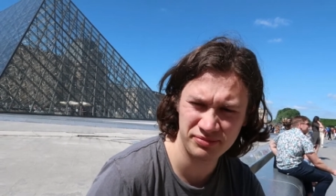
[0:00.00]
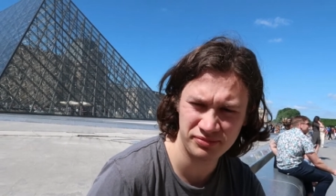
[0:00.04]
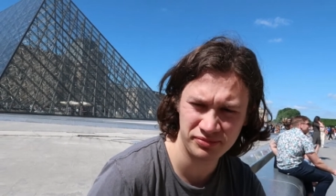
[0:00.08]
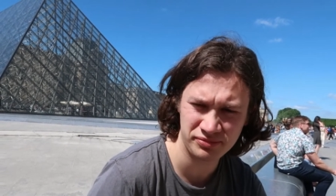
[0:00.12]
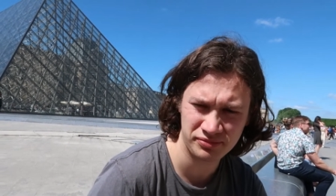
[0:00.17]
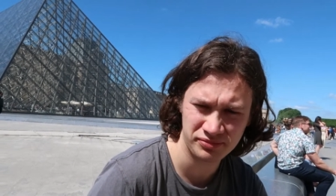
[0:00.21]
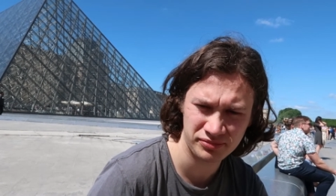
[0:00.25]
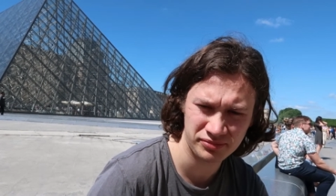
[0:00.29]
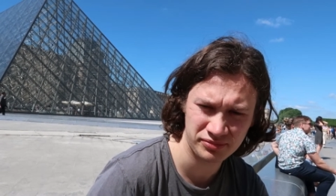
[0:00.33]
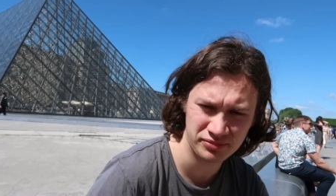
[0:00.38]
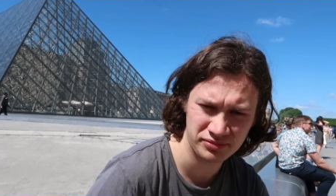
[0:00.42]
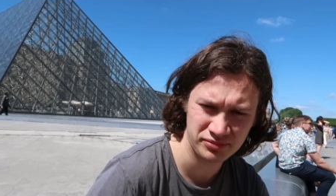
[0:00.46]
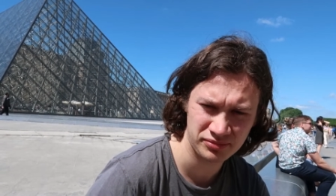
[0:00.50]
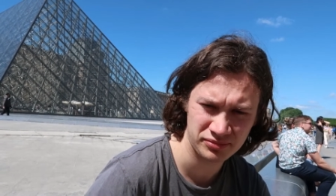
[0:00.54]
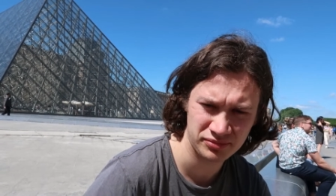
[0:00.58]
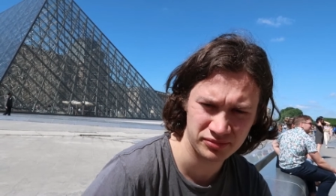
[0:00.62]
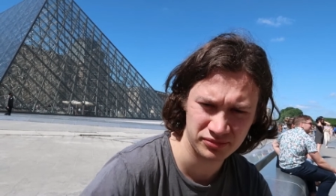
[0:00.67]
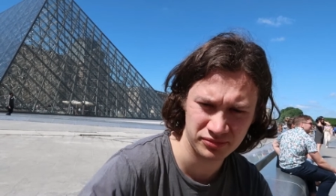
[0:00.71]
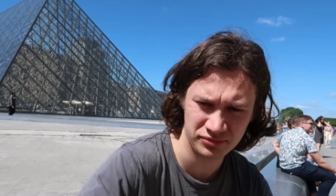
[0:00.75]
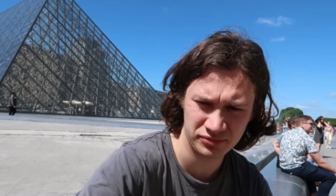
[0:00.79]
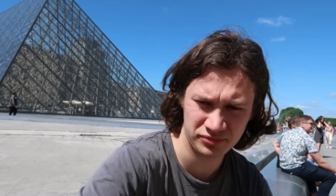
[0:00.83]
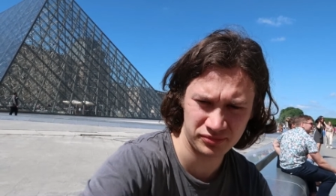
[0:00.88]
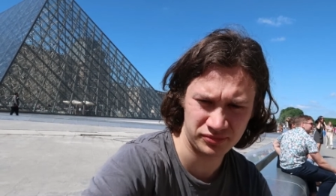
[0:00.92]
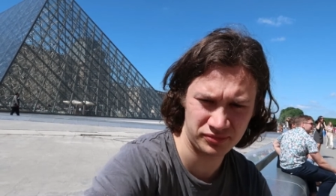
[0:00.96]
No, it's just the
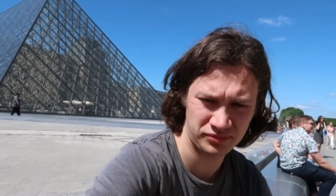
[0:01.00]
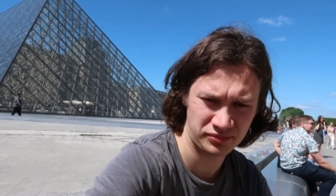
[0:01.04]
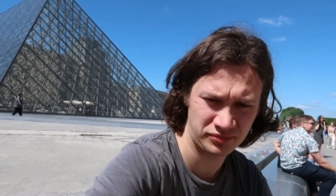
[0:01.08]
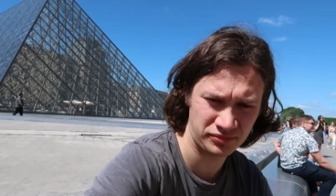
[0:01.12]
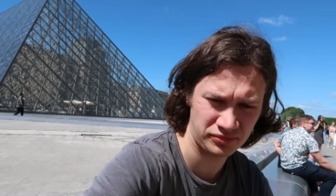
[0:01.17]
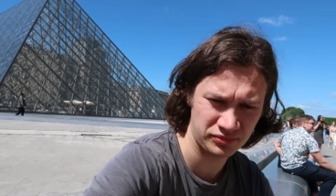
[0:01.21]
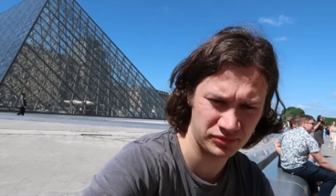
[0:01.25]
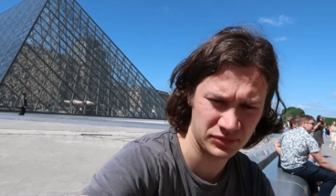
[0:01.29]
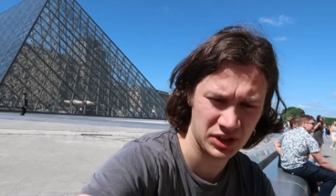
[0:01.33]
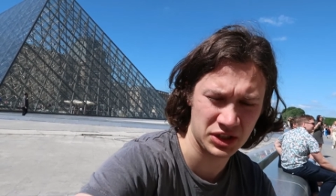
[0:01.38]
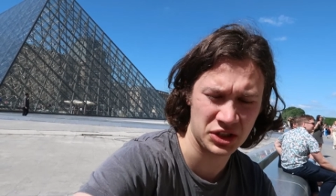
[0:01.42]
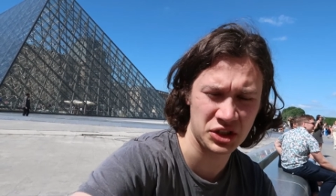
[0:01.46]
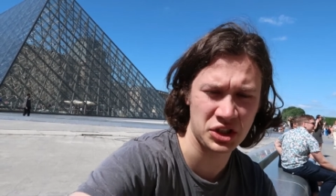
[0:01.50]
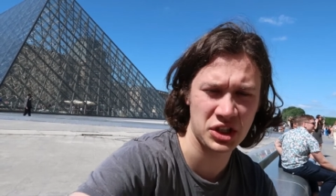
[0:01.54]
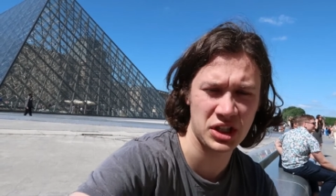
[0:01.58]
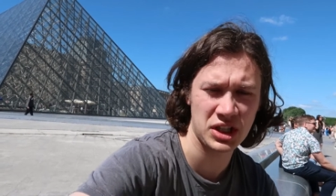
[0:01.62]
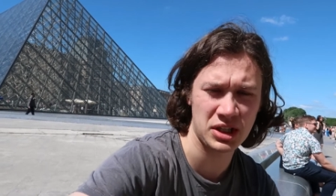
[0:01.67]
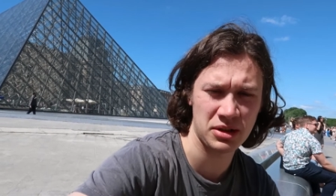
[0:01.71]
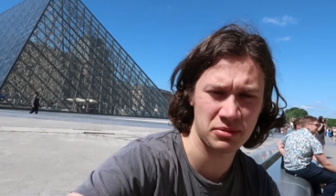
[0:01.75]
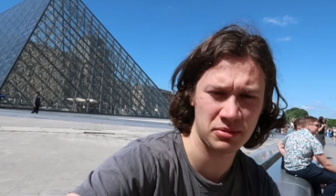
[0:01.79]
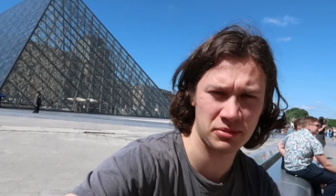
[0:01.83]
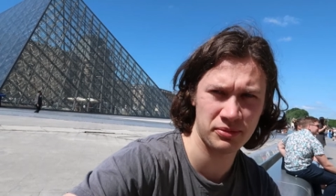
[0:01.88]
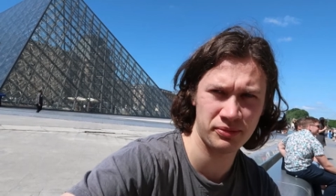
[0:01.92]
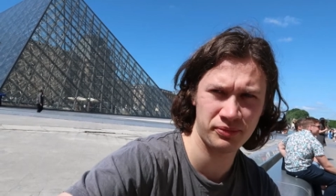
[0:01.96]
cheat. I think because it's just the one's
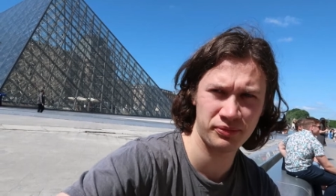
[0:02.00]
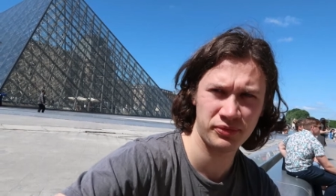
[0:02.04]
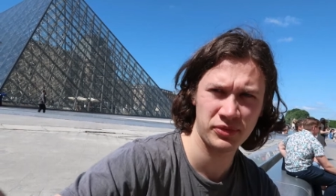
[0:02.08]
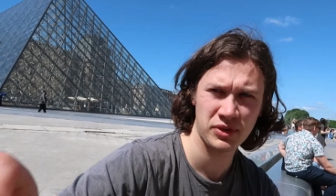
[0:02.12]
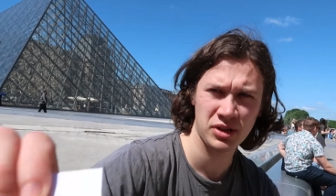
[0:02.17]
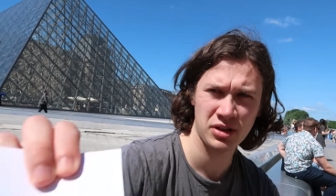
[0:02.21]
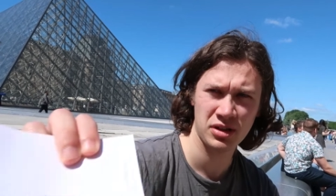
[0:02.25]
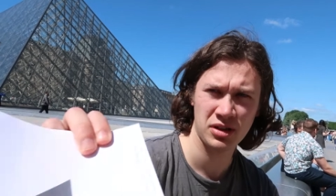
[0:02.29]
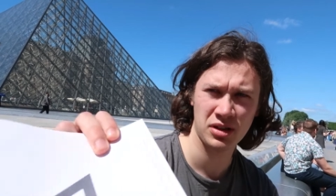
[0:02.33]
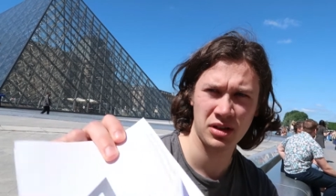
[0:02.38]
cheat. cheating.